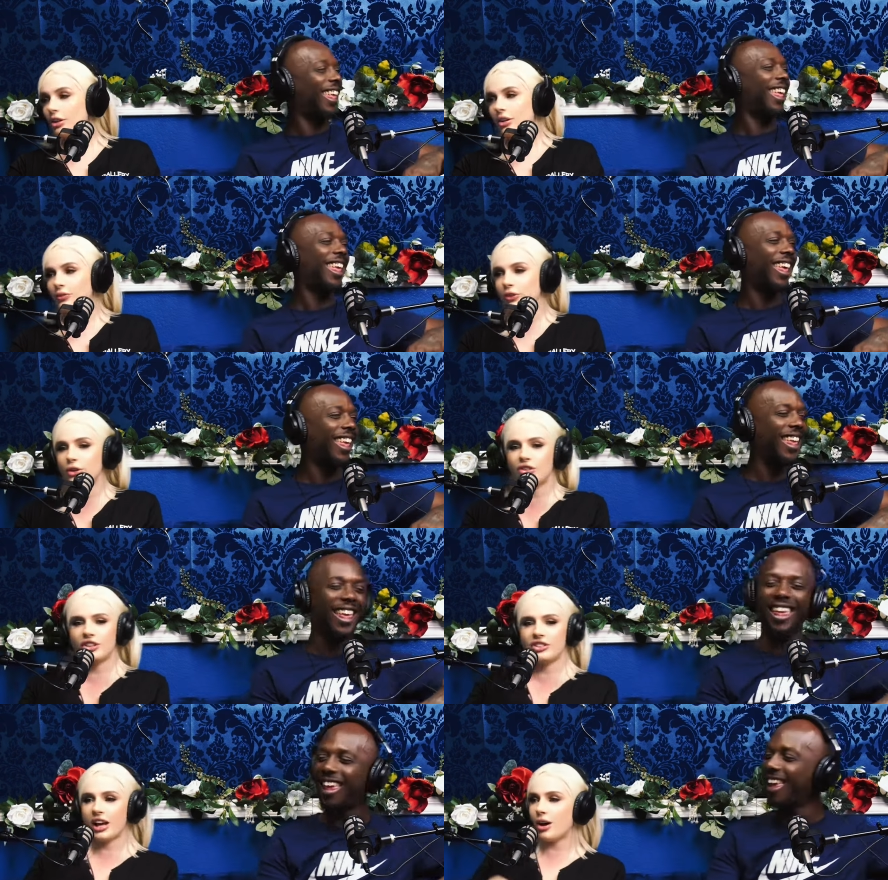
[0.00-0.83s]
Speaker 1: look
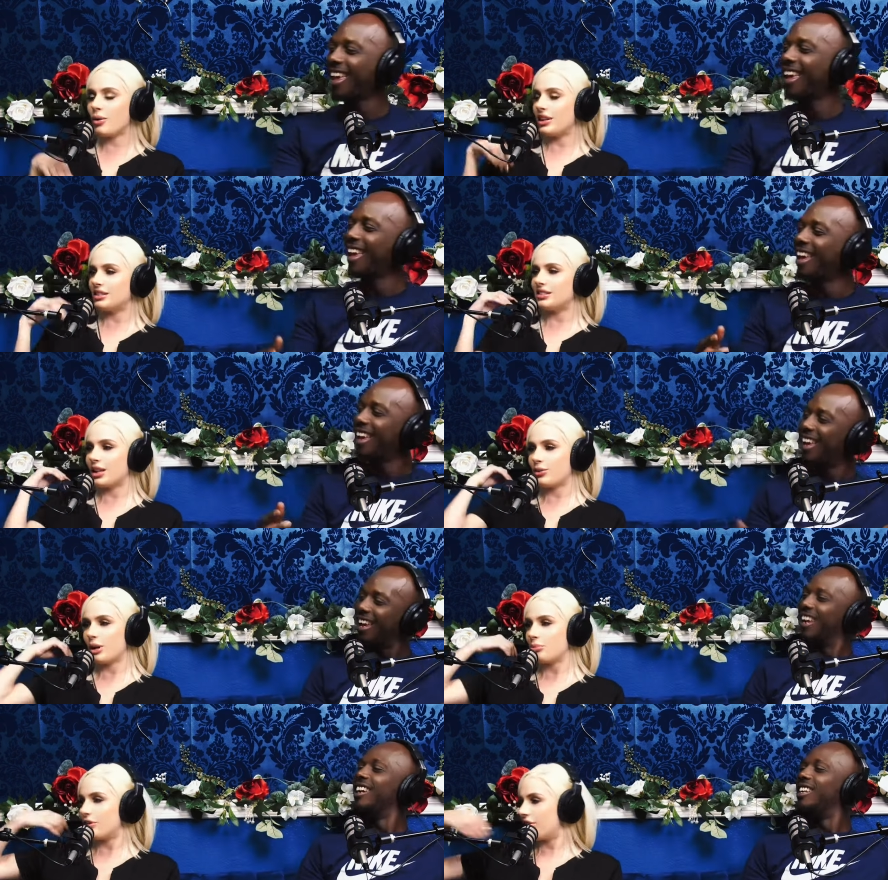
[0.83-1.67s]
confused hey, so as hell look, when it said
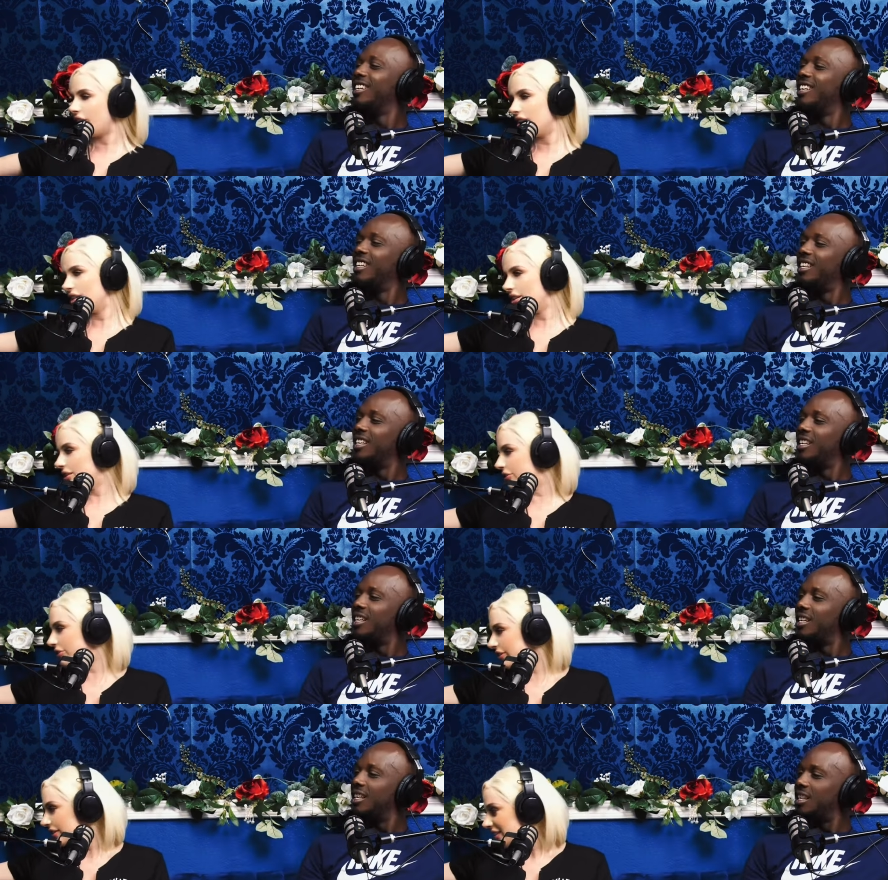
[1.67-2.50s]
so representative.